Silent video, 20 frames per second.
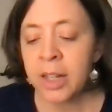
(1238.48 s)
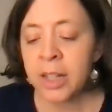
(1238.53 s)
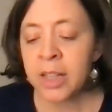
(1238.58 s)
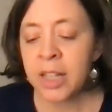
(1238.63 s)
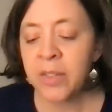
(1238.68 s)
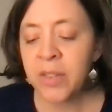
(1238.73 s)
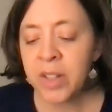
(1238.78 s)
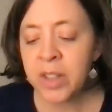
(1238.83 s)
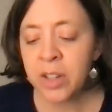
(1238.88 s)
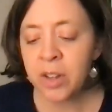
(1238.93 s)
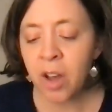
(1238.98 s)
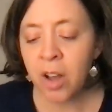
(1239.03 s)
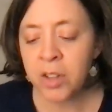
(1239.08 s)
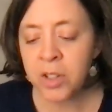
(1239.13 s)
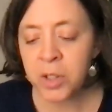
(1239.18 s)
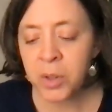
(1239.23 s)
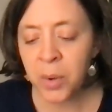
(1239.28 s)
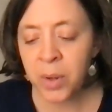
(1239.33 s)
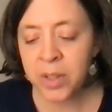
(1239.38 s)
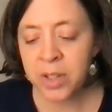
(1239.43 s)
Leaving the
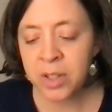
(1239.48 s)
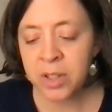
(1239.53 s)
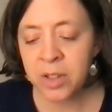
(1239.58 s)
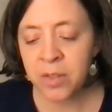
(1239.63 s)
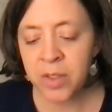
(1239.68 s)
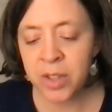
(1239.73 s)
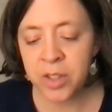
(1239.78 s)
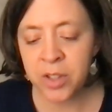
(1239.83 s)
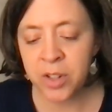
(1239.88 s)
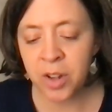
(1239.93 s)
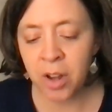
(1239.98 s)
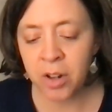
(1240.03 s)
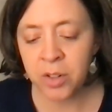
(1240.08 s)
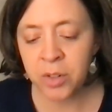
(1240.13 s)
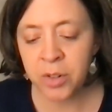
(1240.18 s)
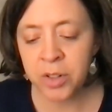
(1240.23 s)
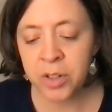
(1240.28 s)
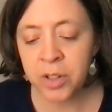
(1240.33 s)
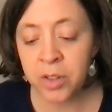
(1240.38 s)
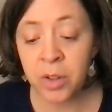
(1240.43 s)
consequences of this
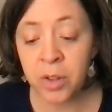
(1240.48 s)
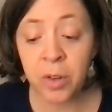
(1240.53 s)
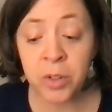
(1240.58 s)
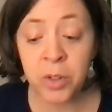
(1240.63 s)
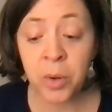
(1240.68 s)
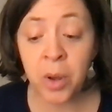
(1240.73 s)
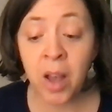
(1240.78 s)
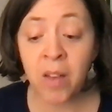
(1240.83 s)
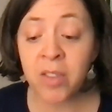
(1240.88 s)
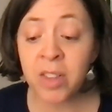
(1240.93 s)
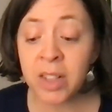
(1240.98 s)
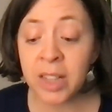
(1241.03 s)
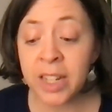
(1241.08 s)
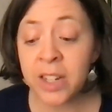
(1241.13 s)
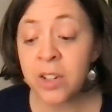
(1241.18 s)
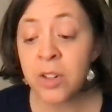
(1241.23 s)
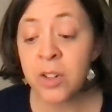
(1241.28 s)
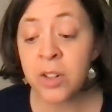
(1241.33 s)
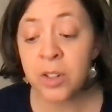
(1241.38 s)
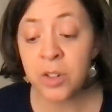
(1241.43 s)
doctrine to those who have the
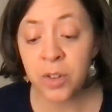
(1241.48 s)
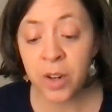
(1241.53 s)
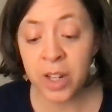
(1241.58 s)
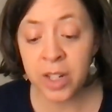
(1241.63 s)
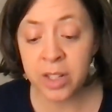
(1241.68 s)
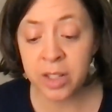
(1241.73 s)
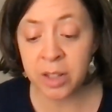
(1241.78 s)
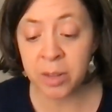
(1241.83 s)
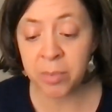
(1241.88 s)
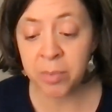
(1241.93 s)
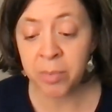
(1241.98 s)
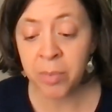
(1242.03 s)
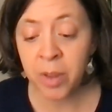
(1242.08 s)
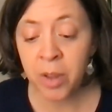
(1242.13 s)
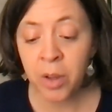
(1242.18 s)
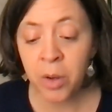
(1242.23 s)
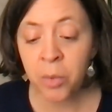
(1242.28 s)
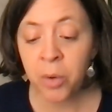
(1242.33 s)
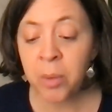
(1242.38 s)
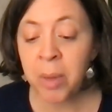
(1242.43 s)
leisure to trace them,
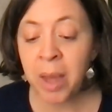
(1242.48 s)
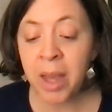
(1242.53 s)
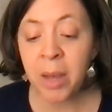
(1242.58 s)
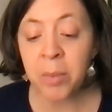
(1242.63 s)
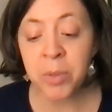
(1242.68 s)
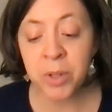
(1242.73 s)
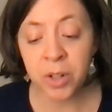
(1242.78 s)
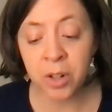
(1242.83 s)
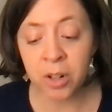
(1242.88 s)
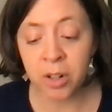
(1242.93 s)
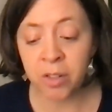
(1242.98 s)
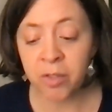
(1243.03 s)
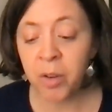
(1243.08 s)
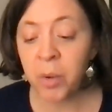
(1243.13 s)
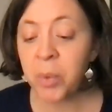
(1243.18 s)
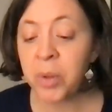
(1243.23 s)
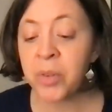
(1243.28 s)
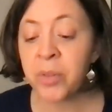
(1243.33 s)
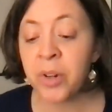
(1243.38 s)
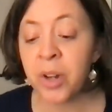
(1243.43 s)
we may observe
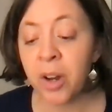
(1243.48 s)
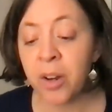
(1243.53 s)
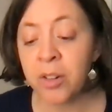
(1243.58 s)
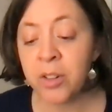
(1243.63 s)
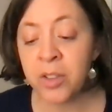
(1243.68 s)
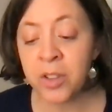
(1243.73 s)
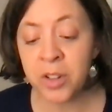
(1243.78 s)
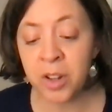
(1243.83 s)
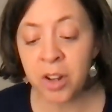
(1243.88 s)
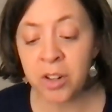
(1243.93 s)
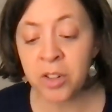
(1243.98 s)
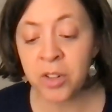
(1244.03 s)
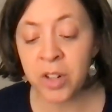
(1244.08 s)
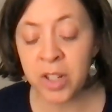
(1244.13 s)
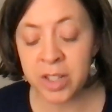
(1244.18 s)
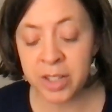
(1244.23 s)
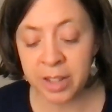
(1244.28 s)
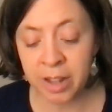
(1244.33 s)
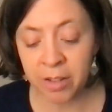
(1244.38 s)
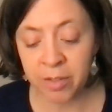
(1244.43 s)
with regard to the doctrine
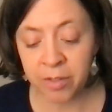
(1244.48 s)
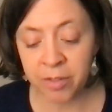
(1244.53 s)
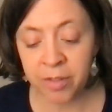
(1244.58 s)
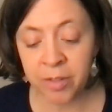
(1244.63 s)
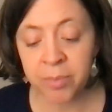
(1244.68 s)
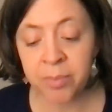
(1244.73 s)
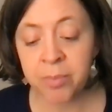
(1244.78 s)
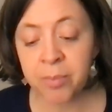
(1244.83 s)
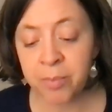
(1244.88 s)
itself.